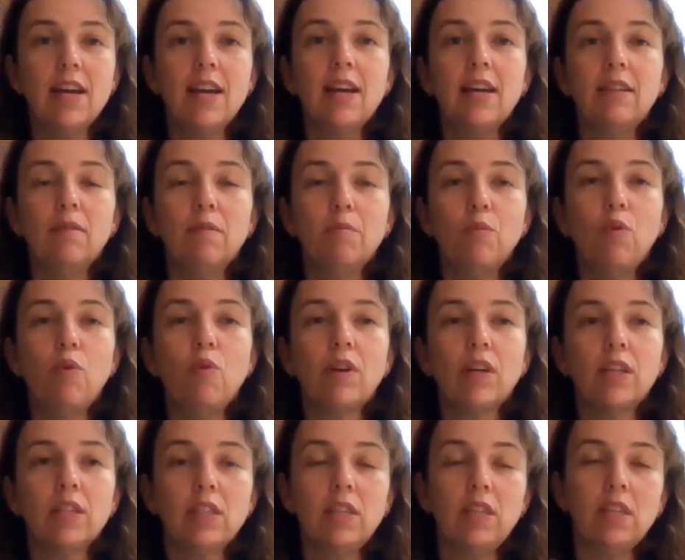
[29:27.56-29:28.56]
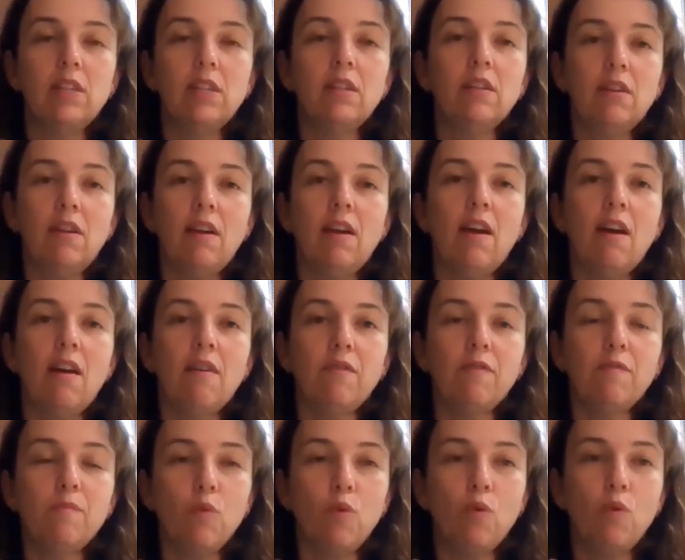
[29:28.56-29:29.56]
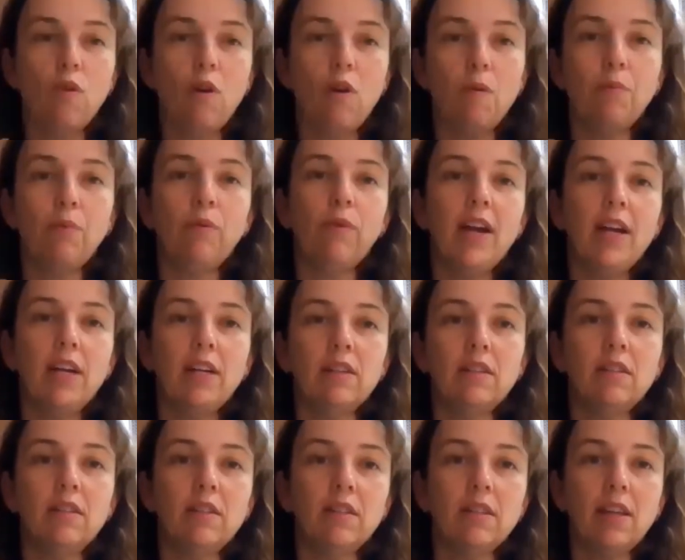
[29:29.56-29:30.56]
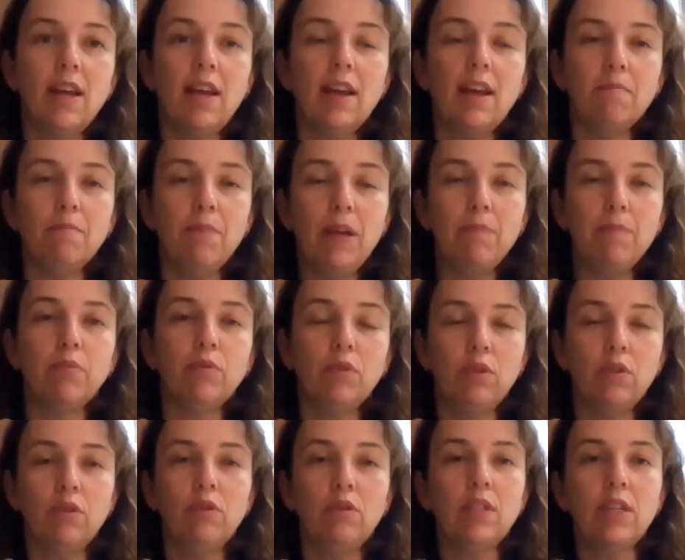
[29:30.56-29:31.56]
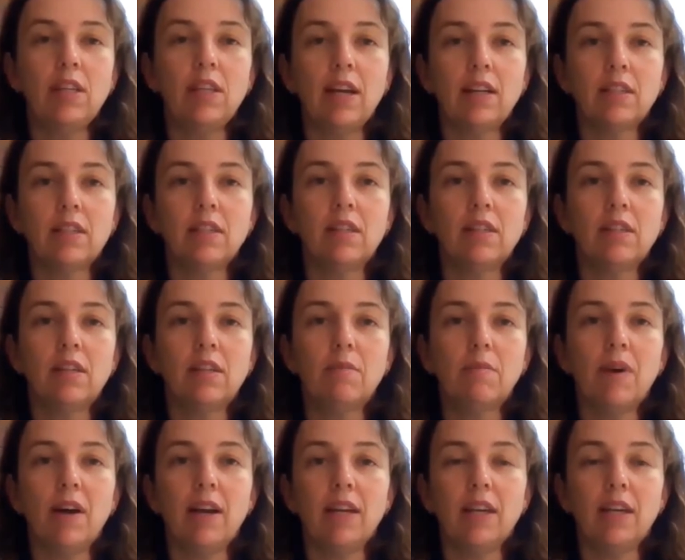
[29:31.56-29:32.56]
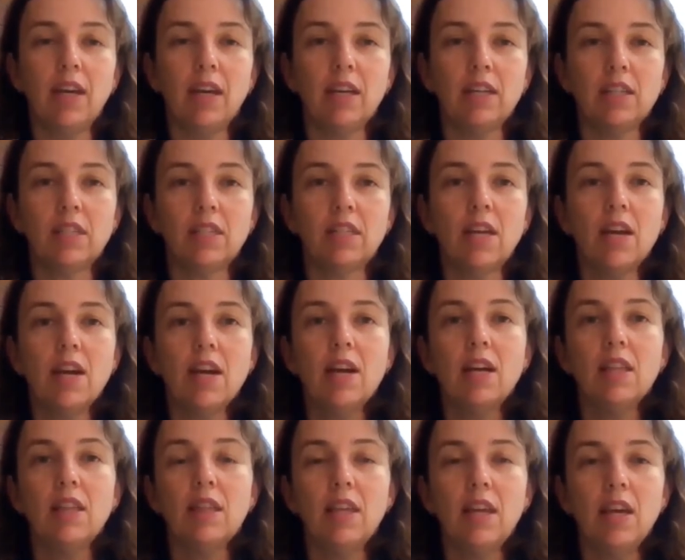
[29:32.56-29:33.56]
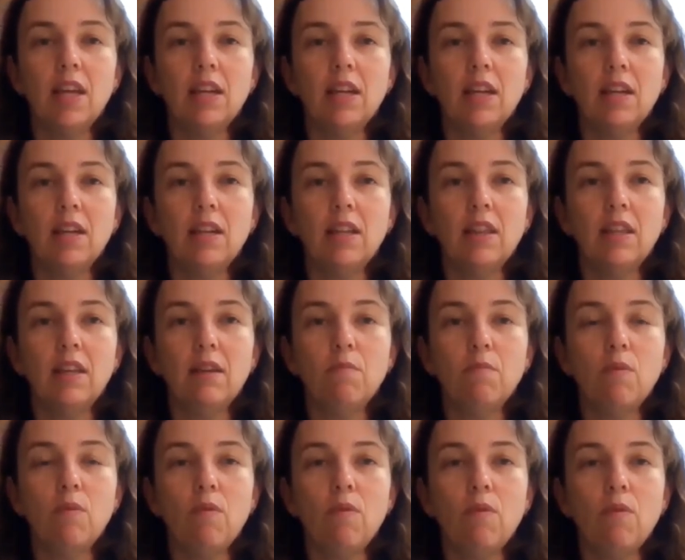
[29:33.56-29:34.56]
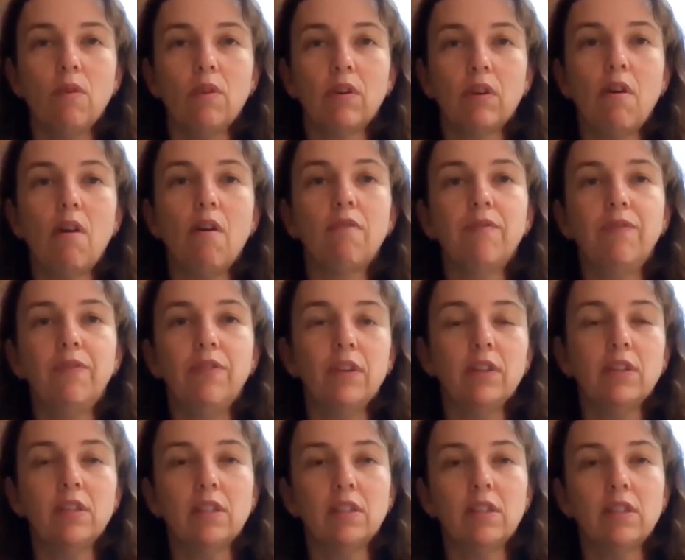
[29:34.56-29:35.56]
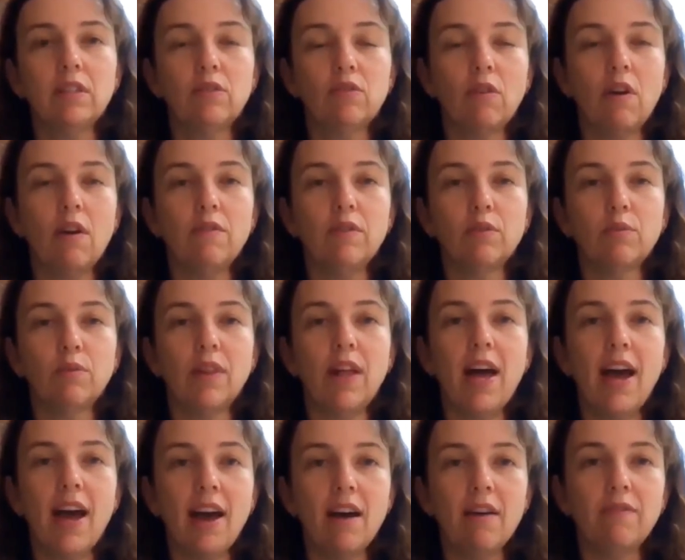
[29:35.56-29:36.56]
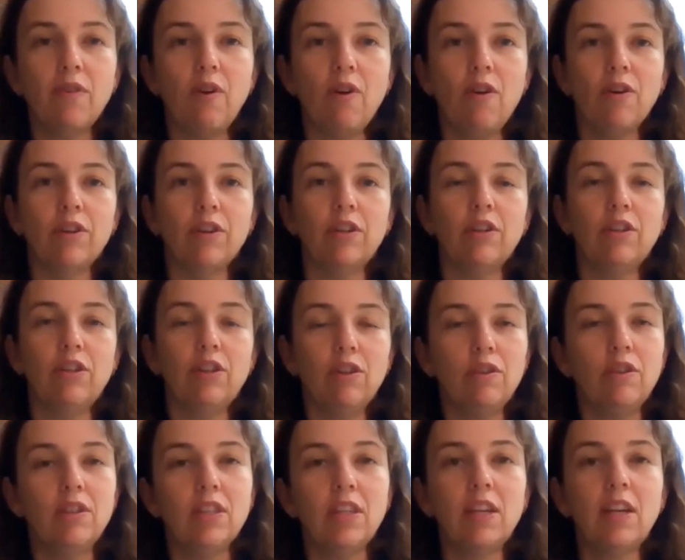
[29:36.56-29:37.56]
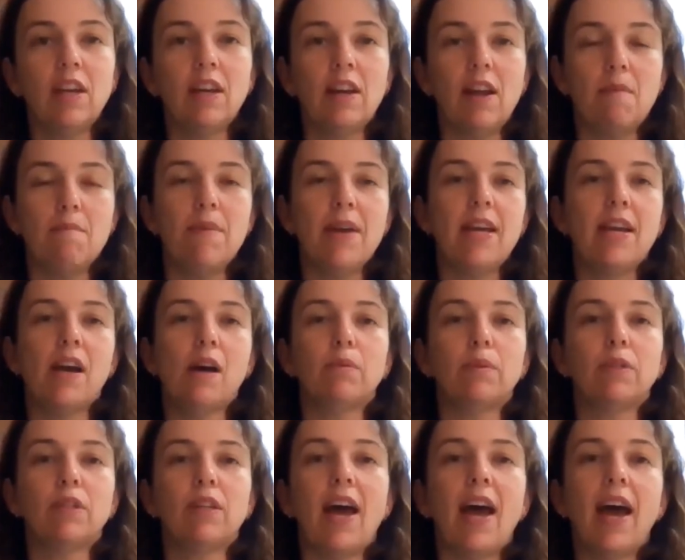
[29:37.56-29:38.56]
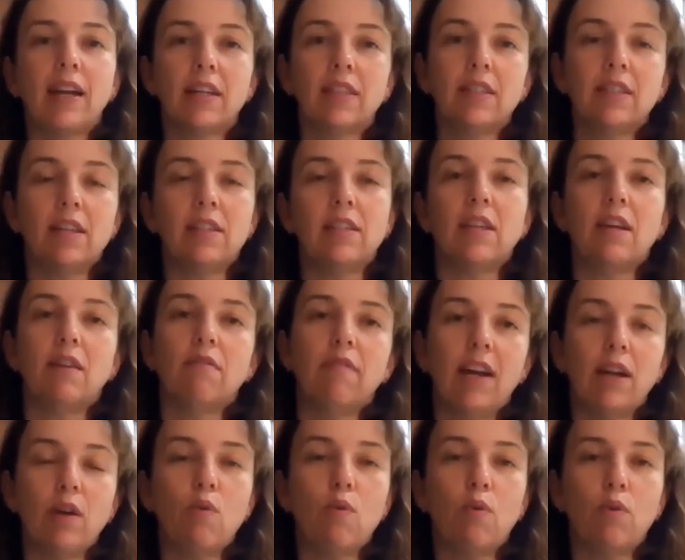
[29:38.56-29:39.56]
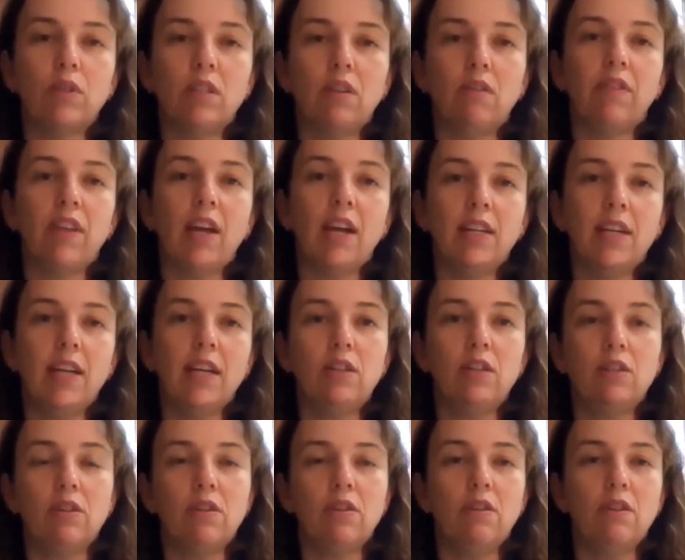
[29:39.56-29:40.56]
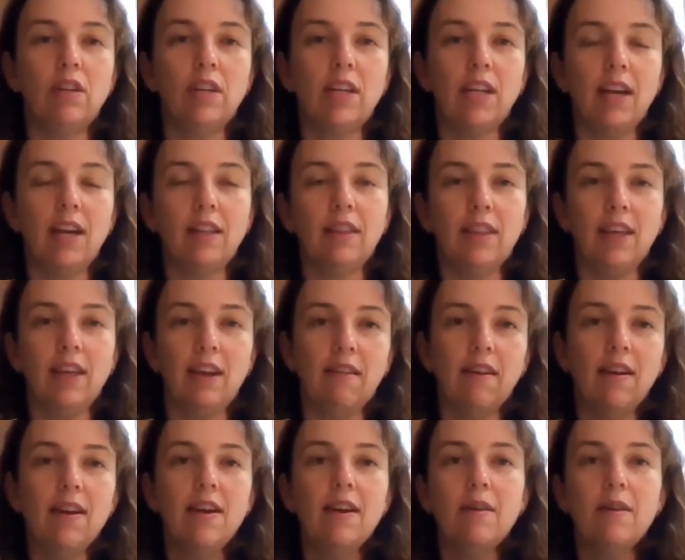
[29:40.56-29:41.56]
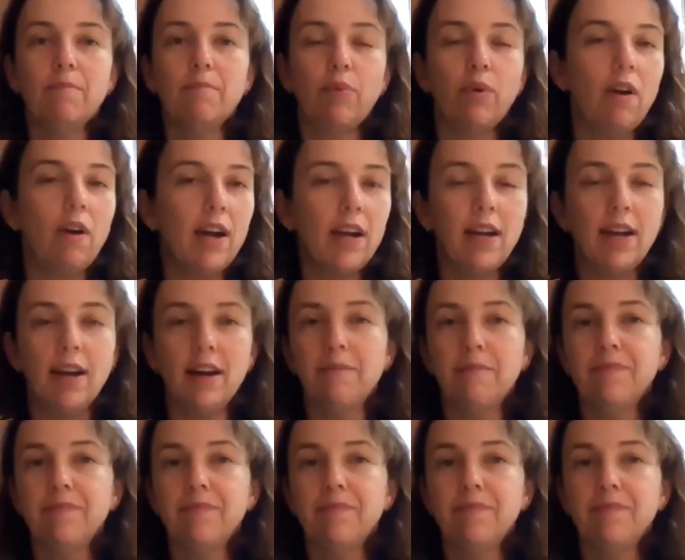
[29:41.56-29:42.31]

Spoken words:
The more consistent you have of more operators and people using that system, I guess, then the more confidence drivers will have on using it and being able to access their records if they need to get their prior